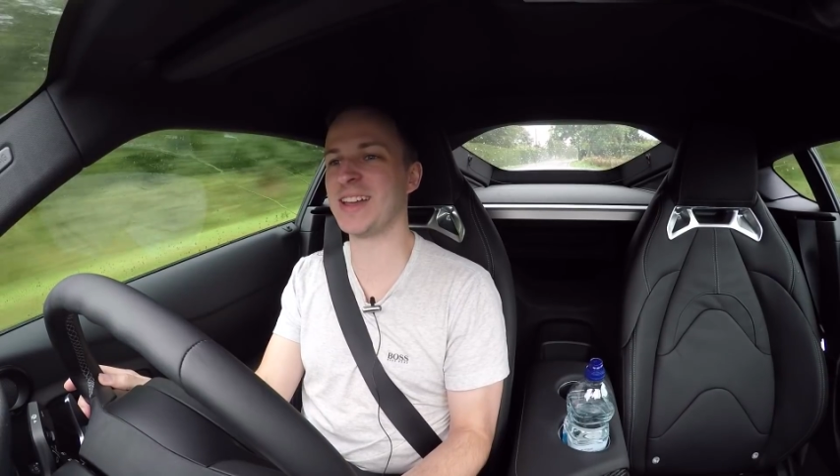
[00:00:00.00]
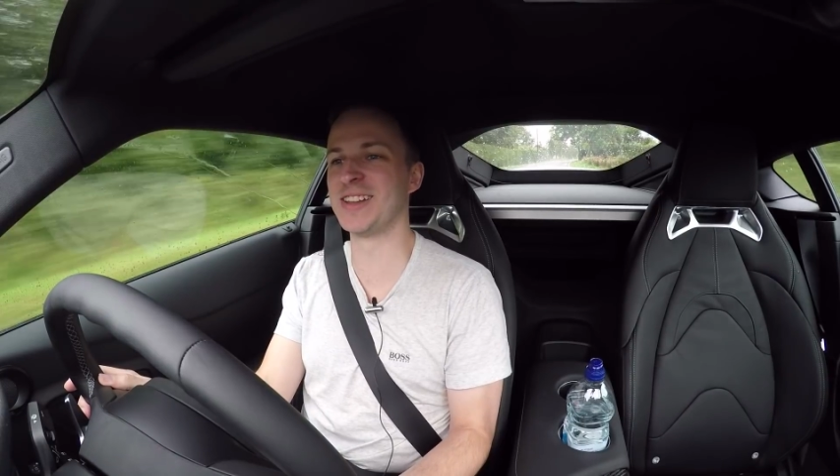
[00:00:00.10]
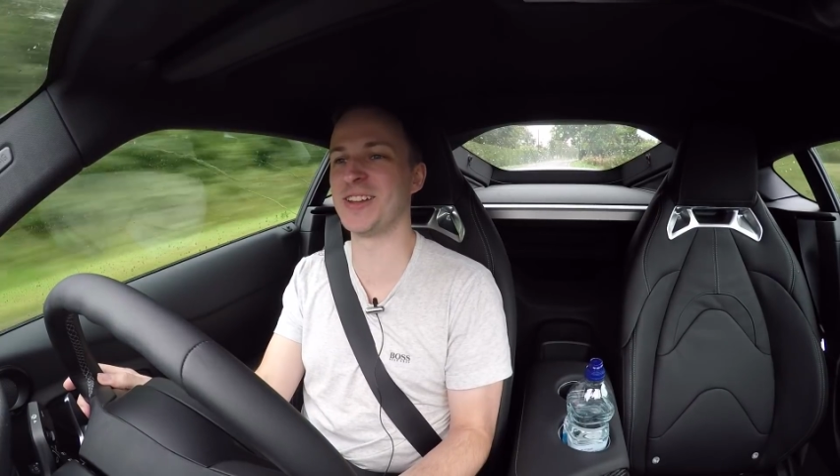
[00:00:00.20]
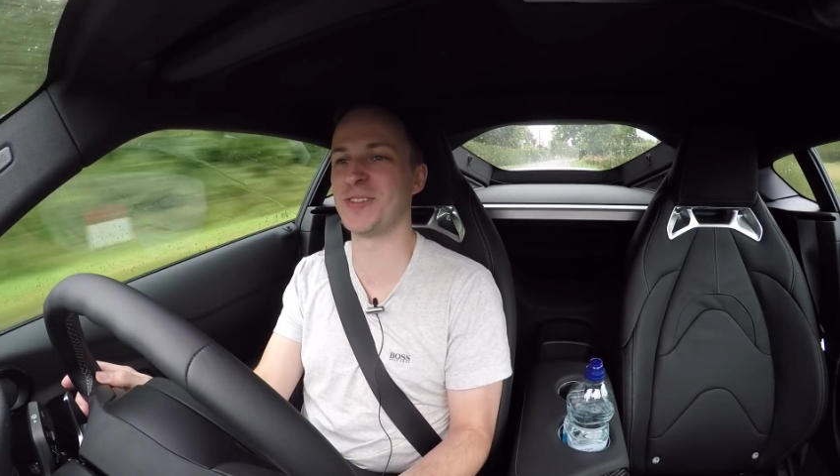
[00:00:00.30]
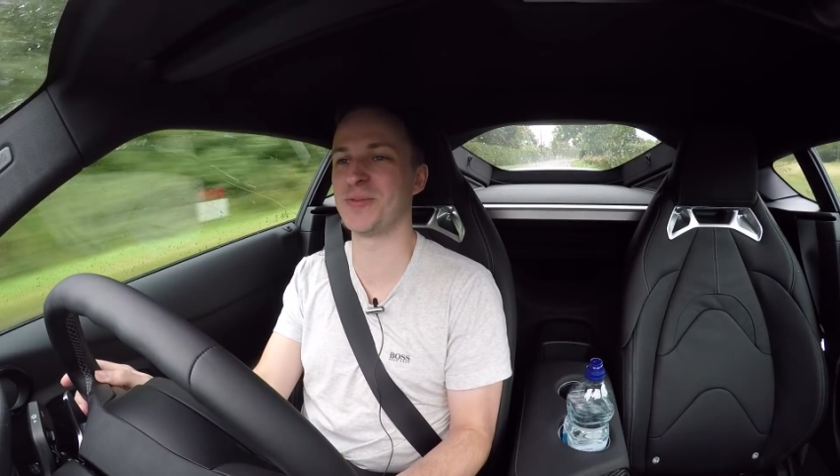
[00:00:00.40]

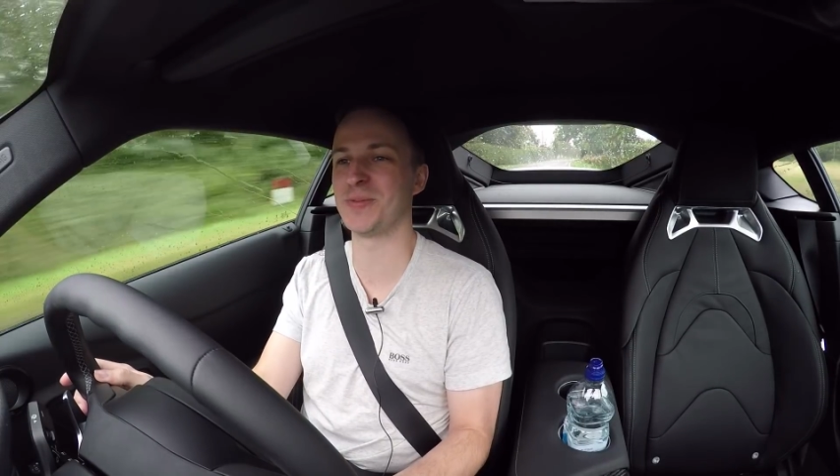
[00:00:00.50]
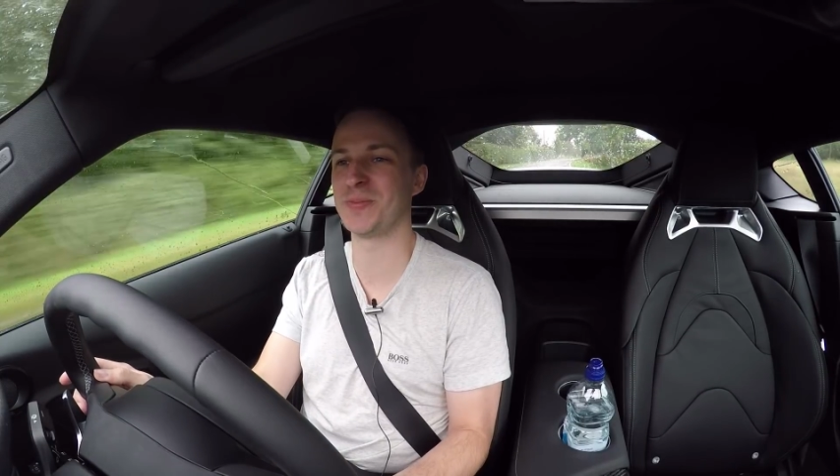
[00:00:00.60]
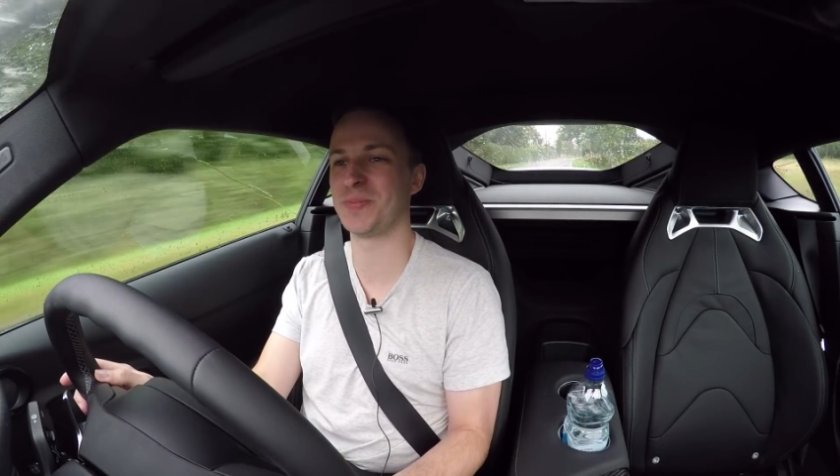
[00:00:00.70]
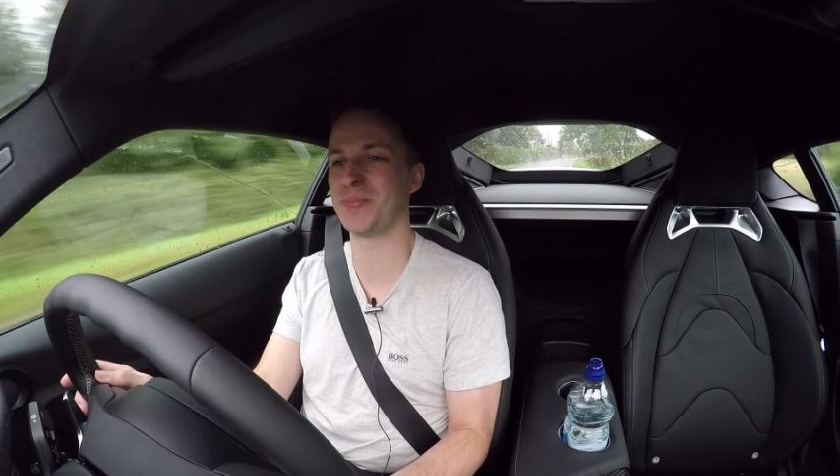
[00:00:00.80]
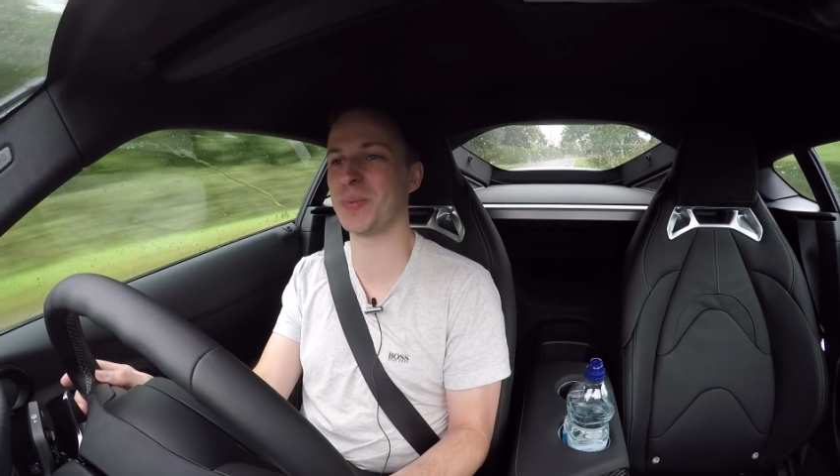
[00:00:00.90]

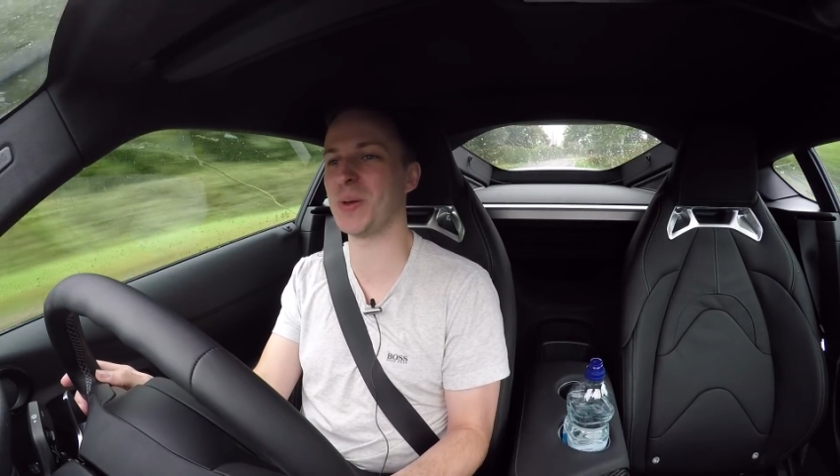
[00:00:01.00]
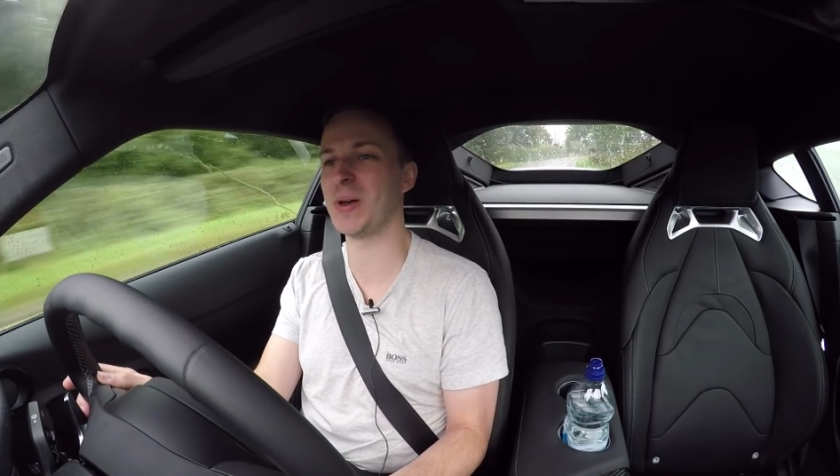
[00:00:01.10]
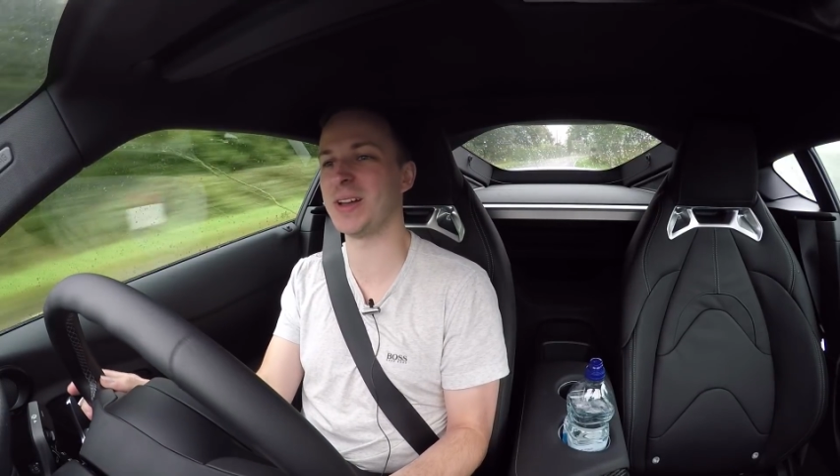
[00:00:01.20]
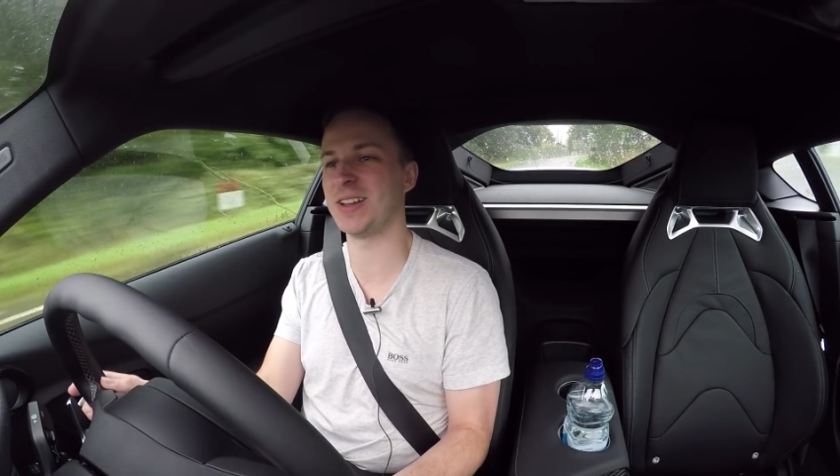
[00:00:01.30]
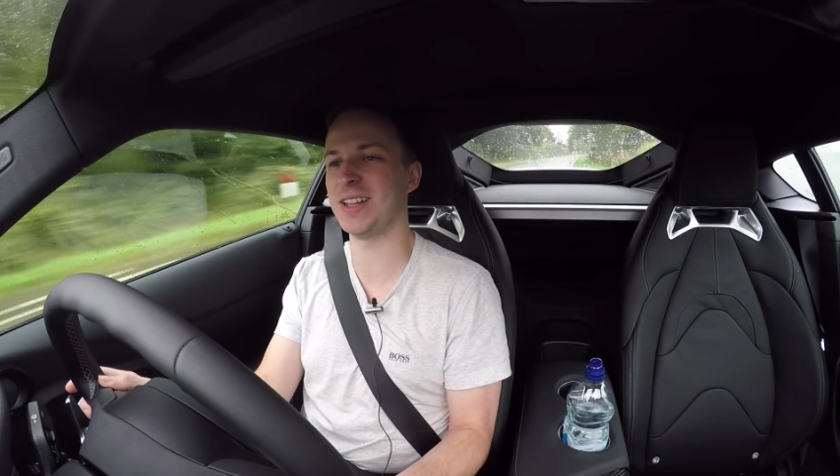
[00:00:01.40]

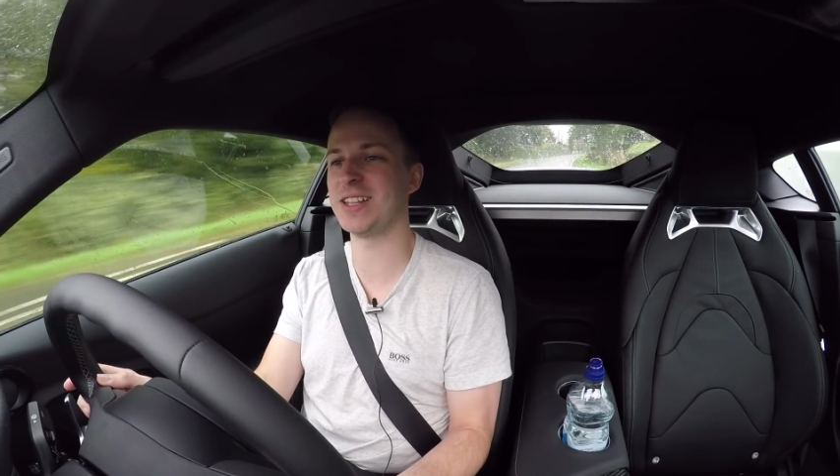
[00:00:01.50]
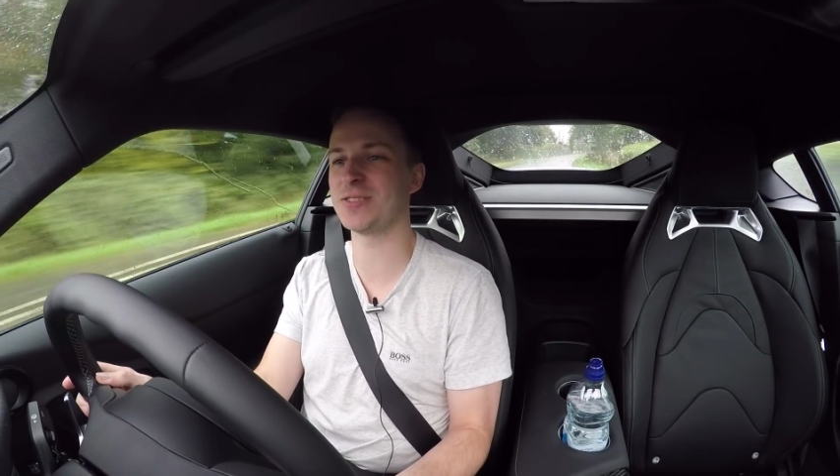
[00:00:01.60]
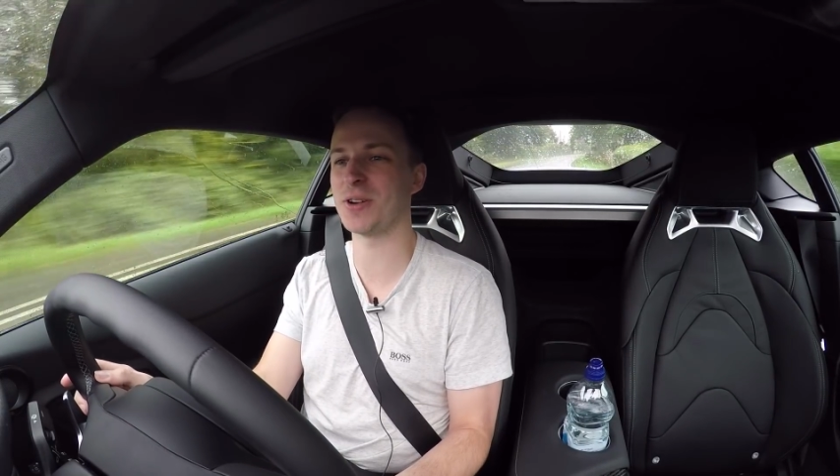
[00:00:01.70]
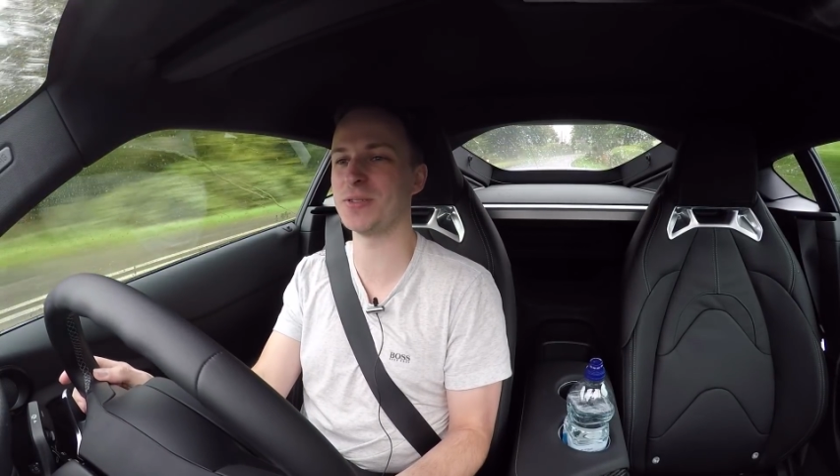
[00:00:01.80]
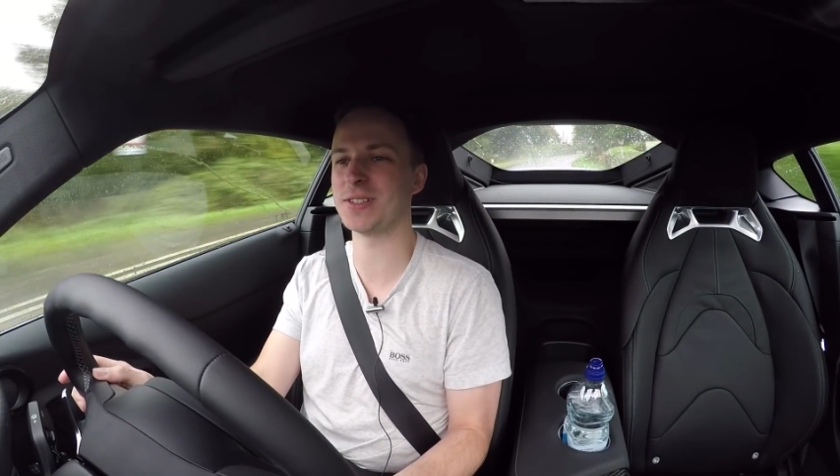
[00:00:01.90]
and these
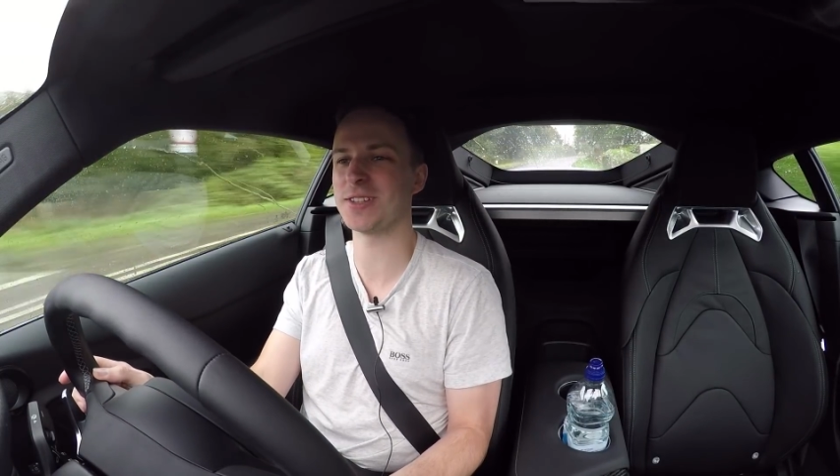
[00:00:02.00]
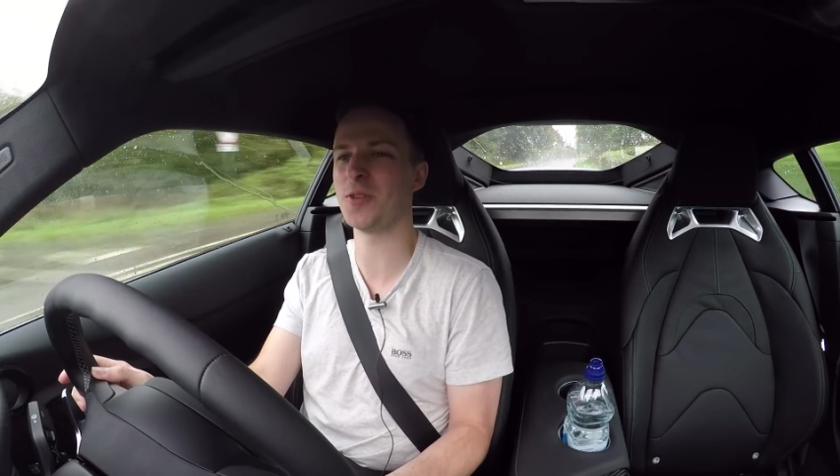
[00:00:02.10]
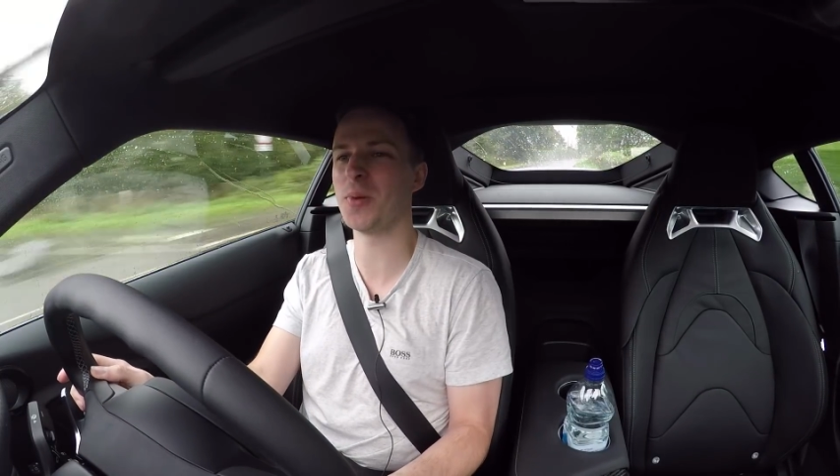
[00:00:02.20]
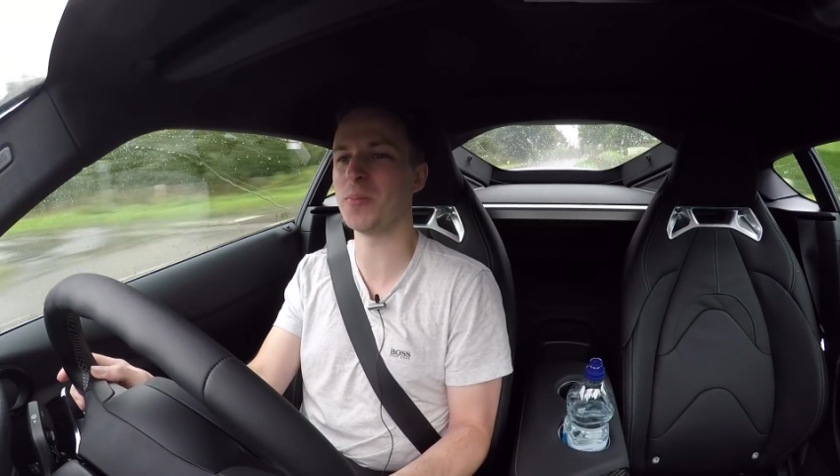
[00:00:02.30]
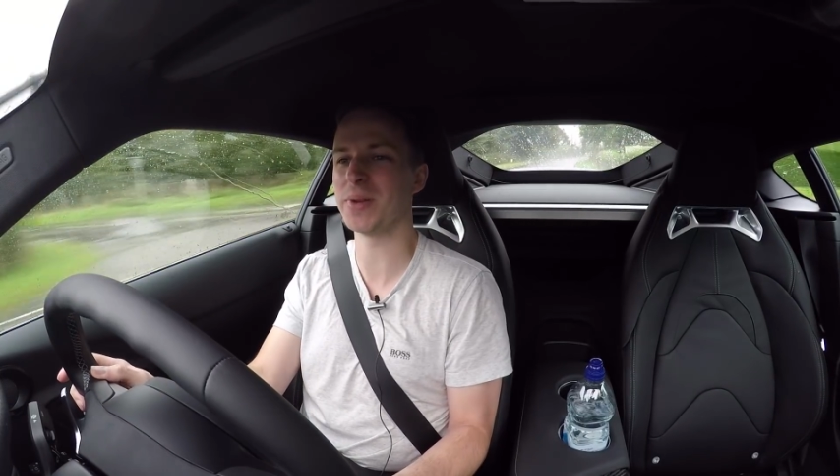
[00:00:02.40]
roads are so
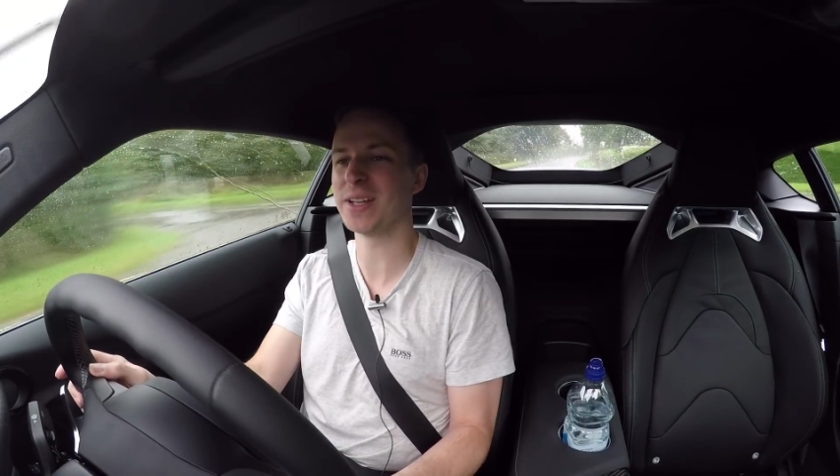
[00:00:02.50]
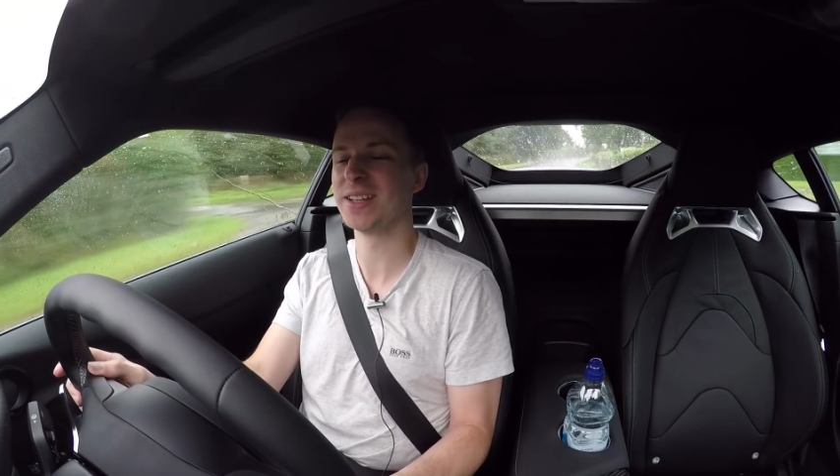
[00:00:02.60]
bumpy.